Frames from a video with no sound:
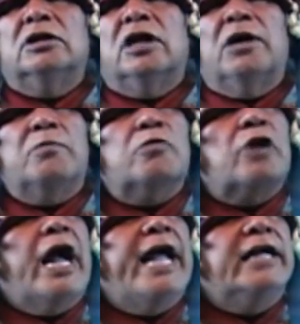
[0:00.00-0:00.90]
A
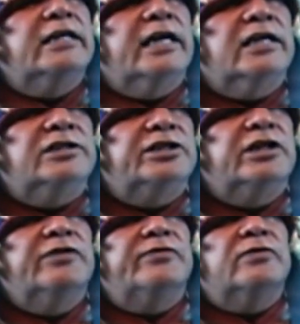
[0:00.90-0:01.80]
bright and
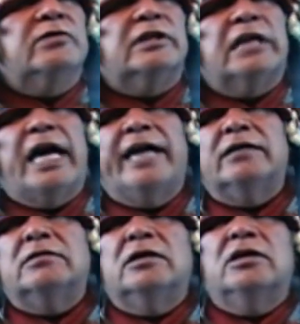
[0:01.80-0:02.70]
cheerful
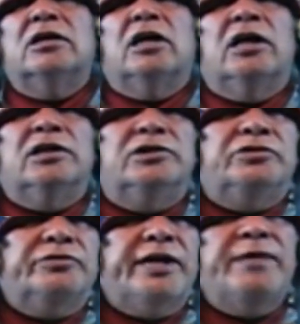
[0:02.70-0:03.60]
light, a
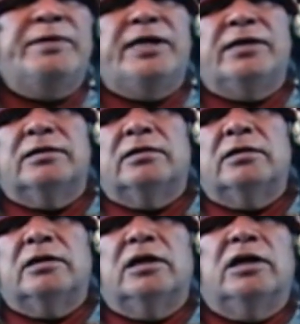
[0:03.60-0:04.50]
dreaming
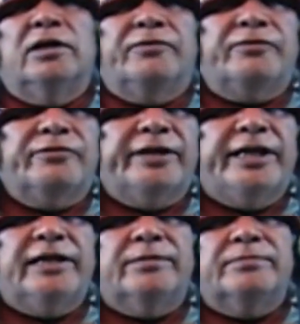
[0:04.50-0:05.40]
of
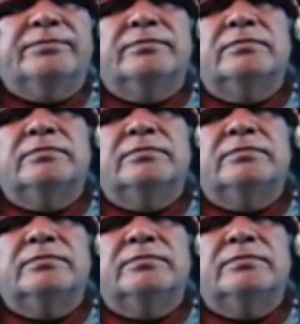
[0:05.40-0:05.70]
freedom.